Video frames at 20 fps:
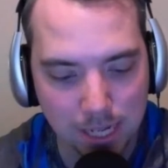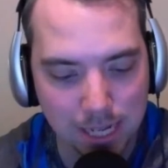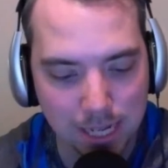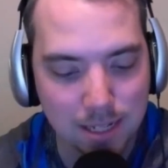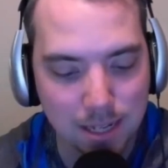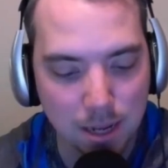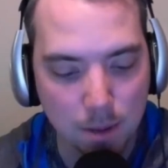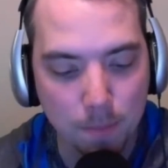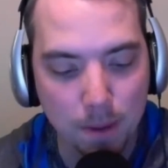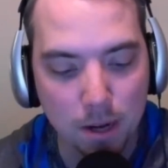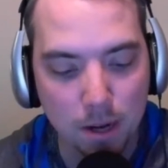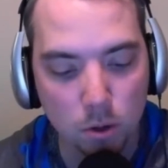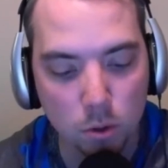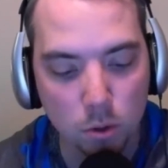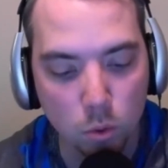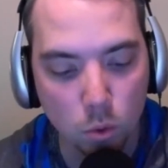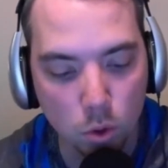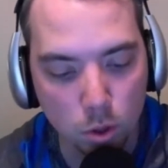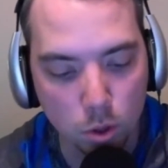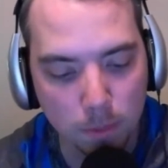is a better
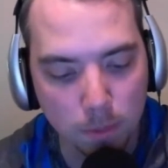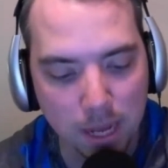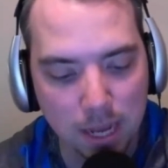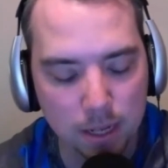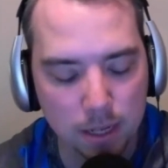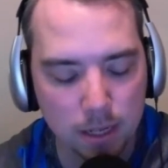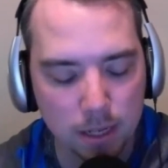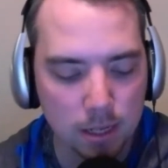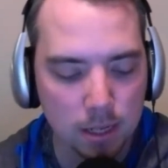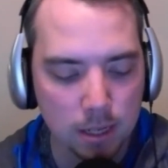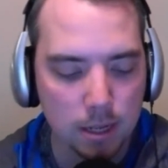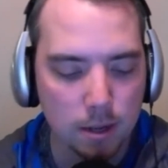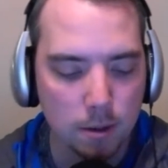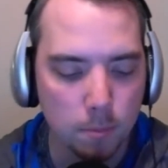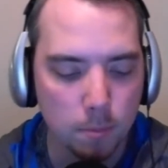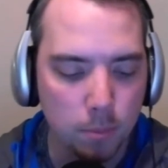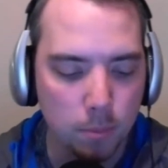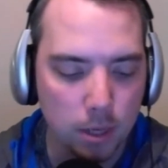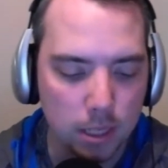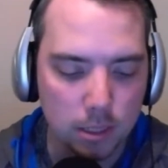quarterback,
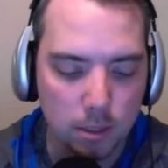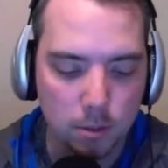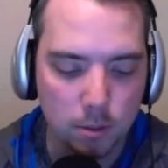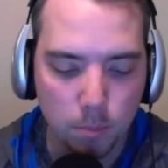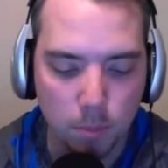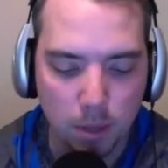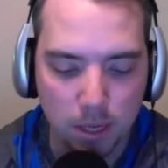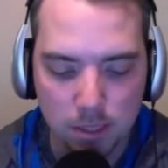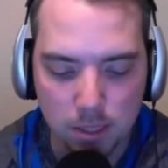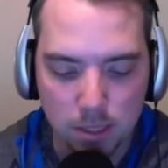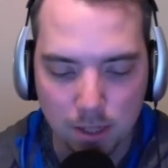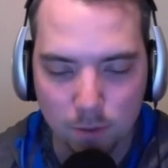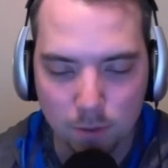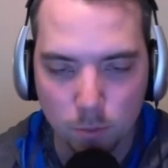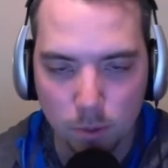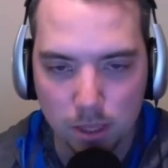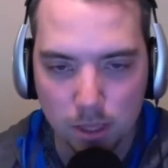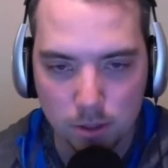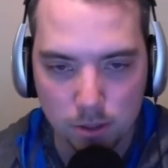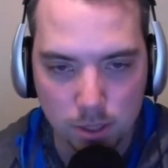but based off the
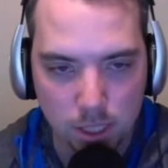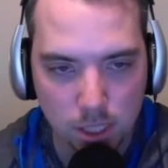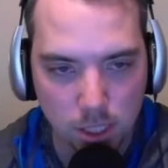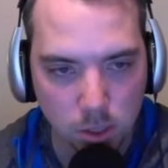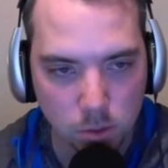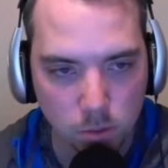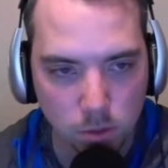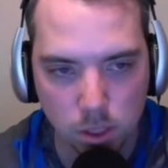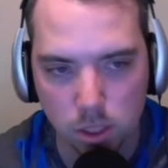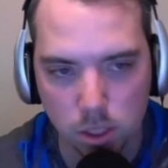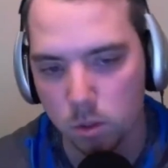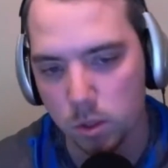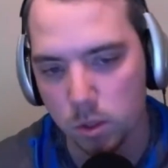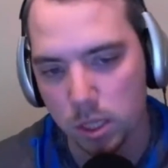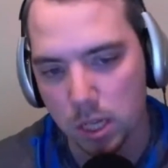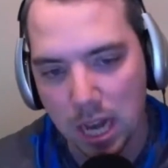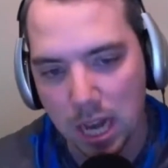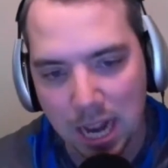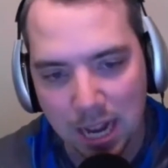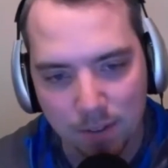way their season was going,
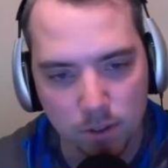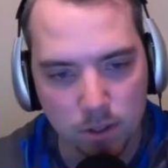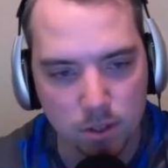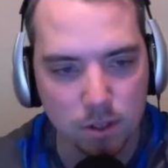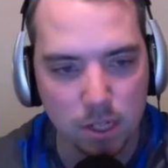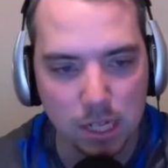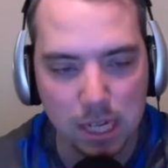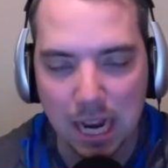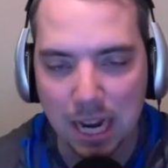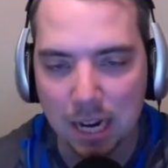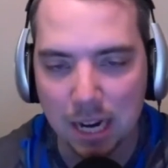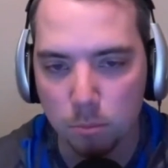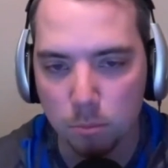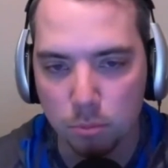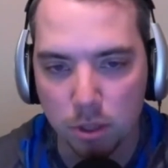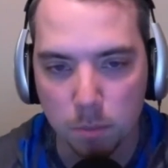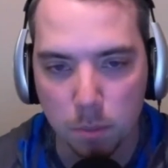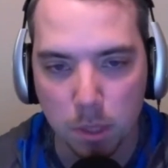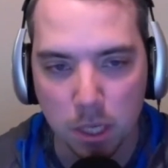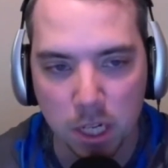obviously I don't
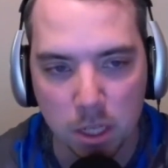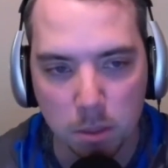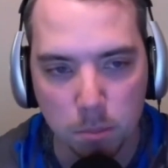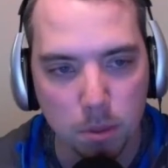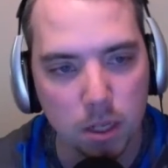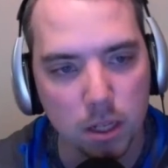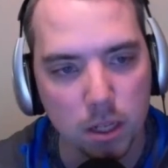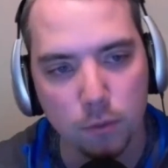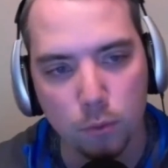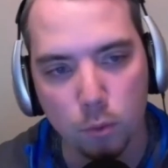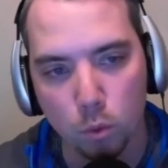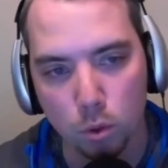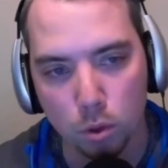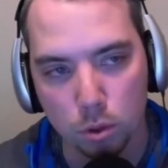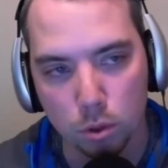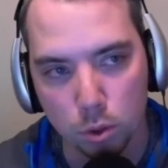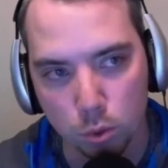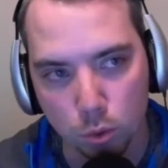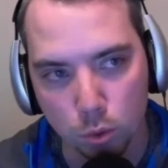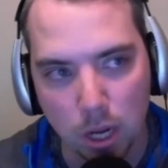blame anybody
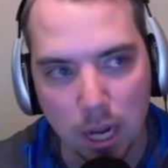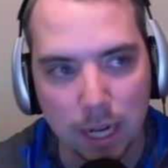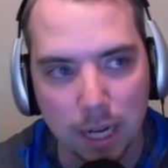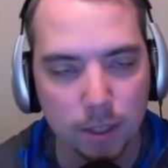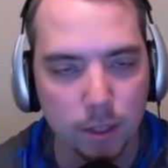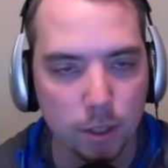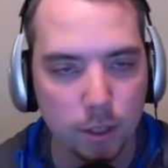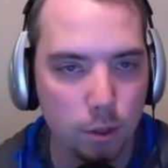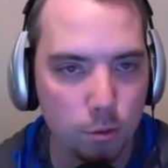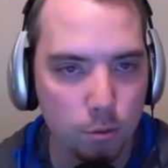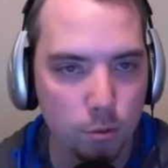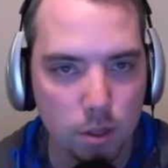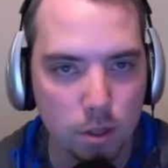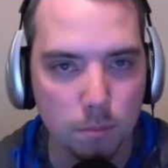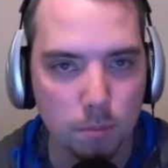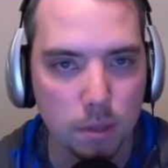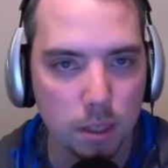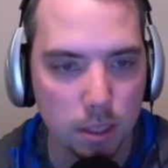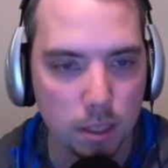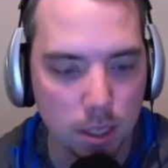for trying to do
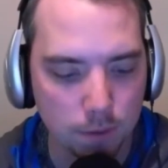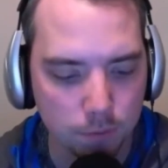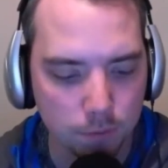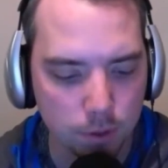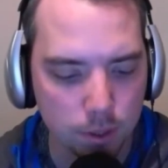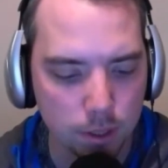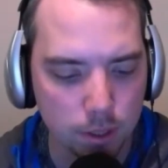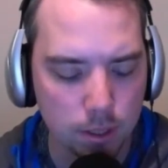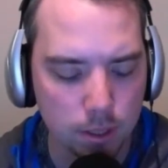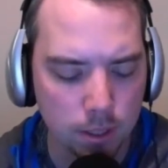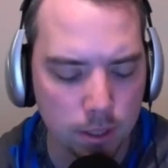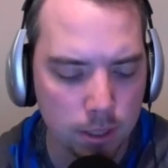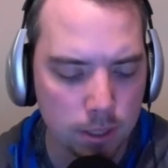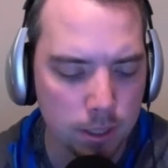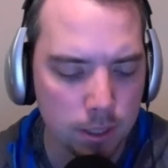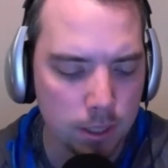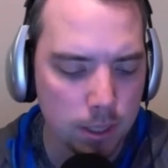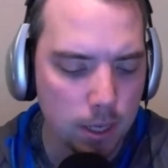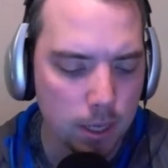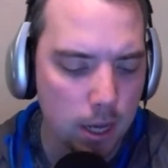something different.
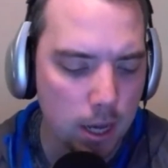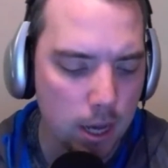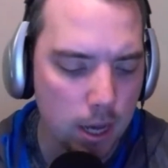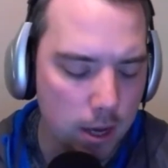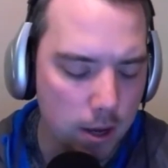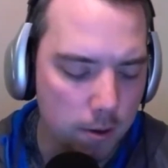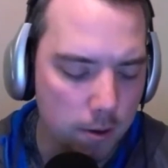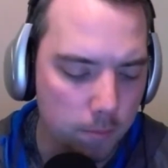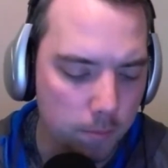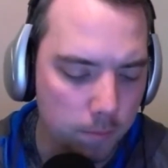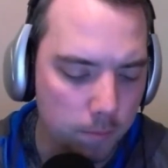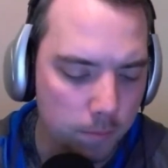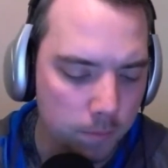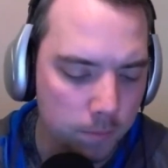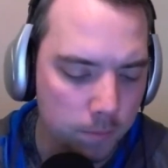And